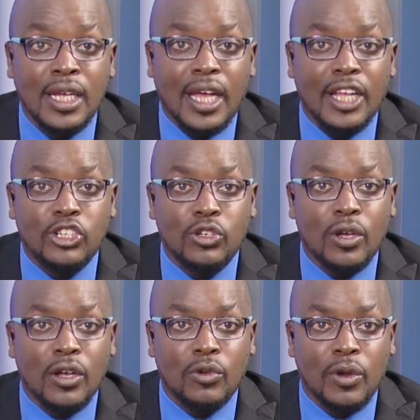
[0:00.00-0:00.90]
at
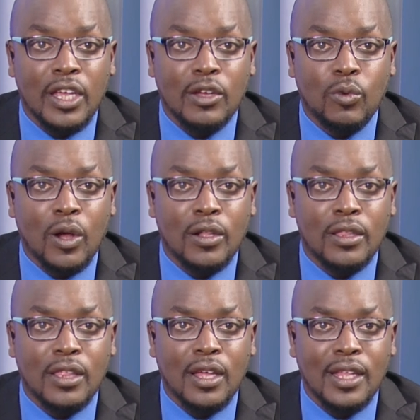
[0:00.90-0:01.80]
Sugar Creek
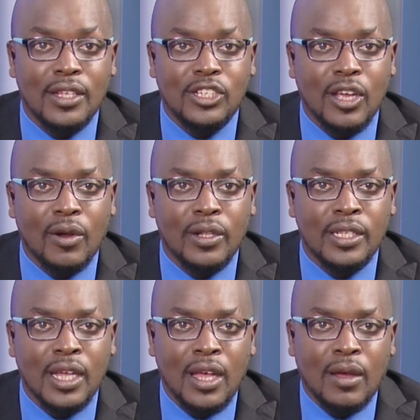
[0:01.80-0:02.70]
Wealth, that's
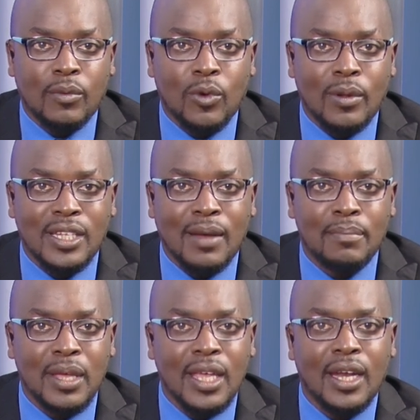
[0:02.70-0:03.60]
Gerald
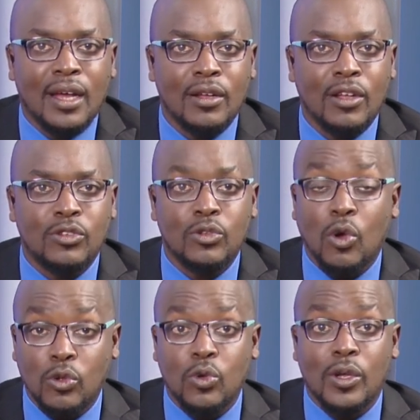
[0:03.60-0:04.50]
Nondiambira, to
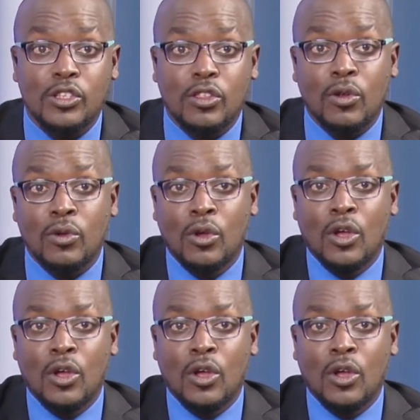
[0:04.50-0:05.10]
talk to us through